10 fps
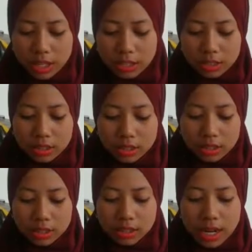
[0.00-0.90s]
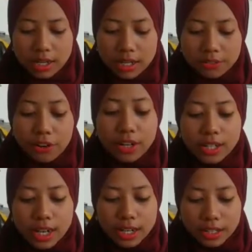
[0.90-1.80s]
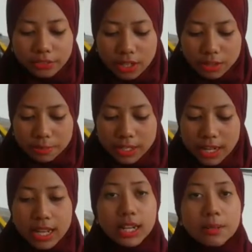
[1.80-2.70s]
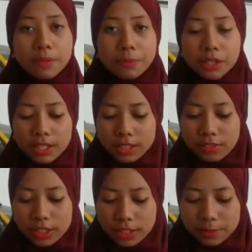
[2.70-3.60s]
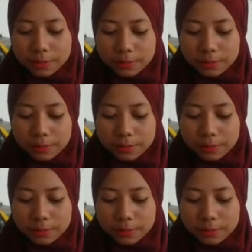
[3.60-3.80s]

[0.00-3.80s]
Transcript: and foreign direct investment and labor productivity.